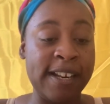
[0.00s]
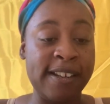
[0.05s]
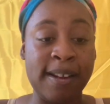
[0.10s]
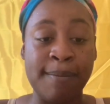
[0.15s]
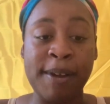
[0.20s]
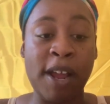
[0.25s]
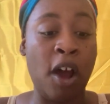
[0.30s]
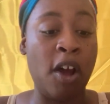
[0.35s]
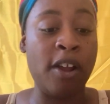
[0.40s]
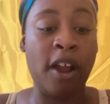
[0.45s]
Some
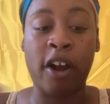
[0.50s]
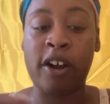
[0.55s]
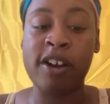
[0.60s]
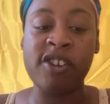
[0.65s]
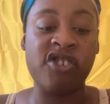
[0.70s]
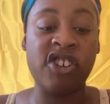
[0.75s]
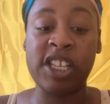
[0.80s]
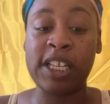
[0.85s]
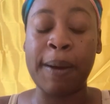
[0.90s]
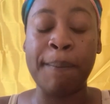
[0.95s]
of y'all
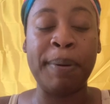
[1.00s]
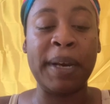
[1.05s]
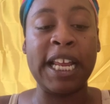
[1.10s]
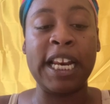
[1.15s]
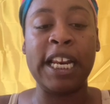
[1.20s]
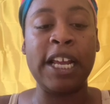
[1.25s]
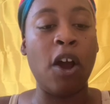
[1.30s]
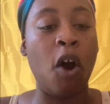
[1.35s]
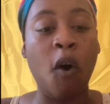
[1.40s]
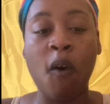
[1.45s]
could just
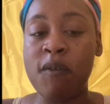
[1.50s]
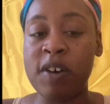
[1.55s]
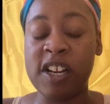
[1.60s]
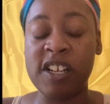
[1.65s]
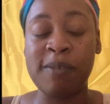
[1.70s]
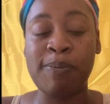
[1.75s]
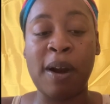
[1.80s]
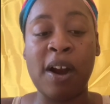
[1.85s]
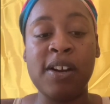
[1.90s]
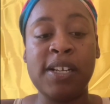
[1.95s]
completely over
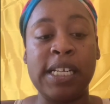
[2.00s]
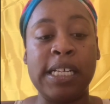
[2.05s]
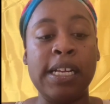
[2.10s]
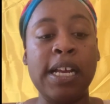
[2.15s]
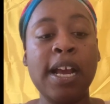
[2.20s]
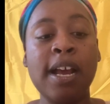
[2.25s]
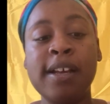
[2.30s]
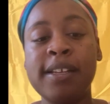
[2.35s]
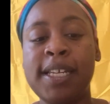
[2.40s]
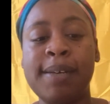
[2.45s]
this person.
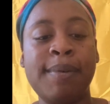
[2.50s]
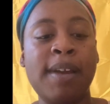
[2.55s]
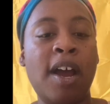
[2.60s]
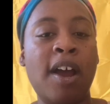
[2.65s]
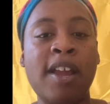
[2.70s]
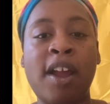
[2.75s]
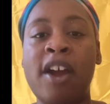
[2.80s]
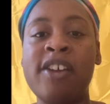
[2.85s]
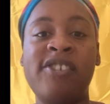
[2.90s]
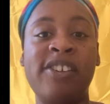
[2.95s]
Some of
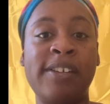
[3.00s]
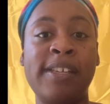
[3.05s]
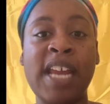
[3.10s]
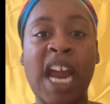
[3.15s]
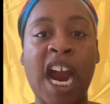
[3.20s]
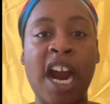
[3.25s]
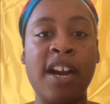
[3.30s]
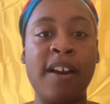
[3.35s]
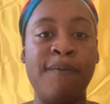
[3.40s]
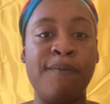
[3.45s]
y'all just
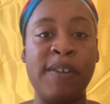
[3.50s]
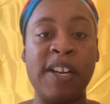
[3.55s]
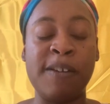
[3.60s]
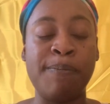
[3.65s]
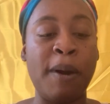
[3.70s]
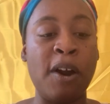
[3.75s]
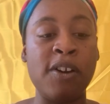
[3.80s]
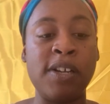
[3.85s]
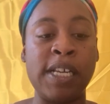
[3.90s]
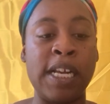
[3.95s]
tired of this
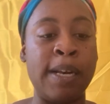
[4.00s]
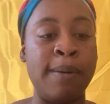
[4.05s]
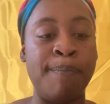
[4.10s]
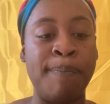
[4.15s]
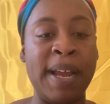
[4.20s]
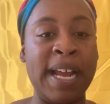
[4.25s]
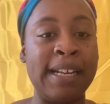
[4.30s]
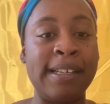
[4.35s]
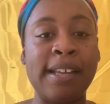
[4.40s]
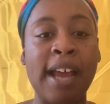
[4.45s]
person
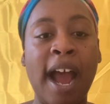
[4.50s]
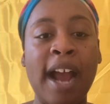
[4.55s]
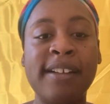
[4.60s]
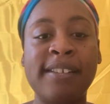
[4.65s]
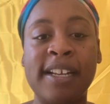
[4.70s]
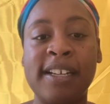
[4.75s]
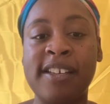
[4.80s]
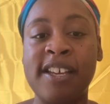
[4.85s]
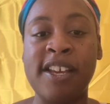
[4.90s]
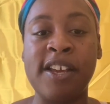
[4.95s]
being
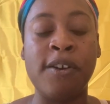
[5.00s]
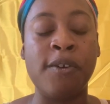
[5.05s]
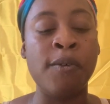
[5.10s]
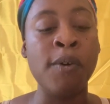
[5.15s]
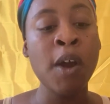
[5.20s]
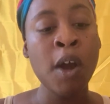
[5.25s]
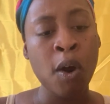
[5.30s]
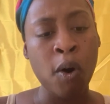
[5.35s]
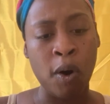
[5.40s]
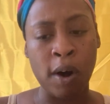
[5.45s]
toxic to
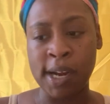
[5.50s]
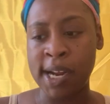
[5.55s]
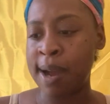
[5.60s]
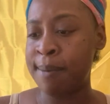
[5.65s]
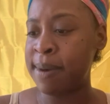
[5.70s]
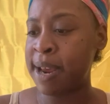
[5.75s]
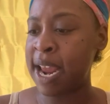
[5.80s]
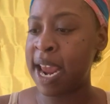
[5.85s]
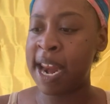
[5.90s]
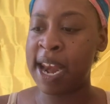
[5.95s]
you, or
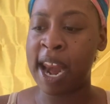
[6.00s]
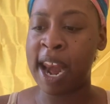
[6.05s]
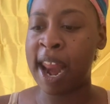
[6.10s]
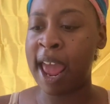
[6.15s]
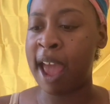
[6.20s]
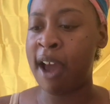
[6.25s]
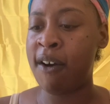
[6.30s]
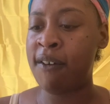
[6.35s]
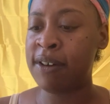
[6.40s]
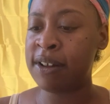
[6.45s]
coming in and
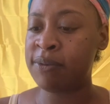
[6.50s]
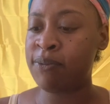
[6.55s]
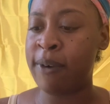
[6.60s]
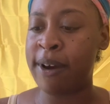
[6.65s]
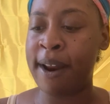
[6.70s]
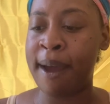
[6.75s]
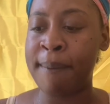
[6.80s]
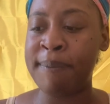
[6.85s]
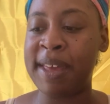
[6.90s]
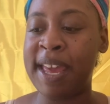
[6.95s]
out is
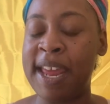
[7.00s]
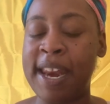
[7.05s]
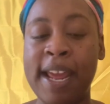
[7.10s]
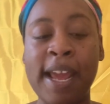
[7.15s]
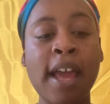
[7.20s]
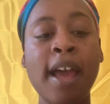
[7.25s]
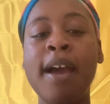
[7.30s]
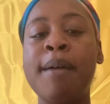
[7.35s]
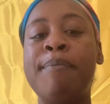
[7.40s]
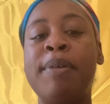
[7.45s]
what I'm
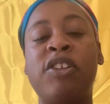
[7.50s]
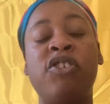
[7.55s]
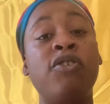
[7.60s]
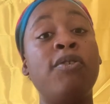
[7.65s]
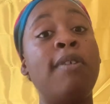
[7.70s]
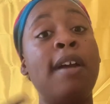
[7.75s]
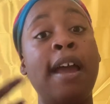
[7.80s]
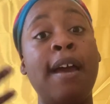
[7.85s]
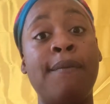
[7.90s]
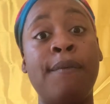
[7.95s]
getting. But
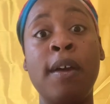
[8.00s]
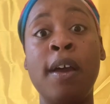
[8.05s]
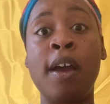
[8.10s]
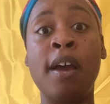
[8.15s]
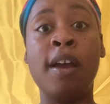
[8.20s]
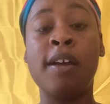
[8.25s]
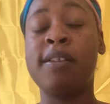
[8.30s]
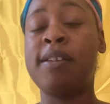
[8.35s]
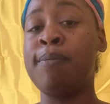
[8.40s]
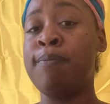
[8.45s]
you have,
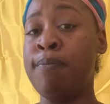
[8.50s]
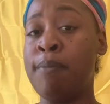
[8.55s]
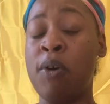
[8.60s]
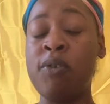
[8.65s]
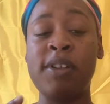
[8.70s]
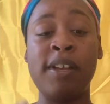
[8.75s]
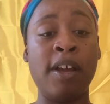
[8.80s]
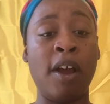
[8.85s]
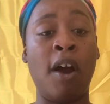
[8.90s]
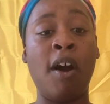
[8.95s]

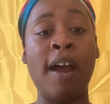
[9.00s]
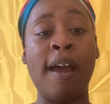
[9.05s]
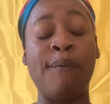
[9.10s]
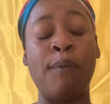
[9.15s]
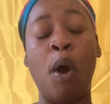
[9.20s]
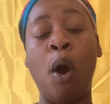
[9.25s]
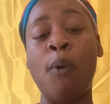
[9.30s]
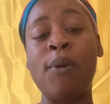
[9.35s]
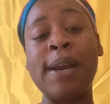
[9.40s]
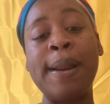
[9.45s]
most of y'all
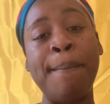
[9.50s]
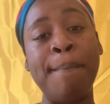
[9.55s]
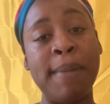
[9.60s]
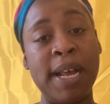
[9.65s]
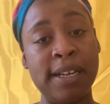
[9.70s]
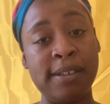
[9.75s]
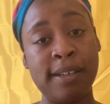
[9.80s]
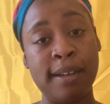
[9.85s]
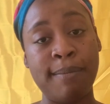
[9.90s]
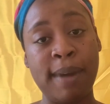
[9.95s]
have already
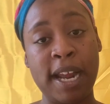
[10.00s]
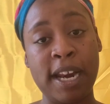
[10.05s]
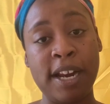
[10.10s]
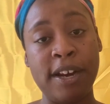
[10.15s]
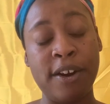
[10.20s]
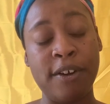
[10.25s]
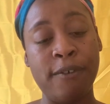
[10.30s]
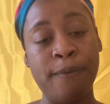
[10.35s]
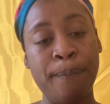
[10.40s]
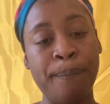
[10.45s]
met somebody
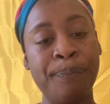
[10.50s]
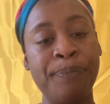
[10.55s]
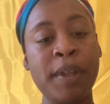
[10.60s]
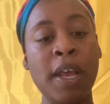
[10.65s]
new.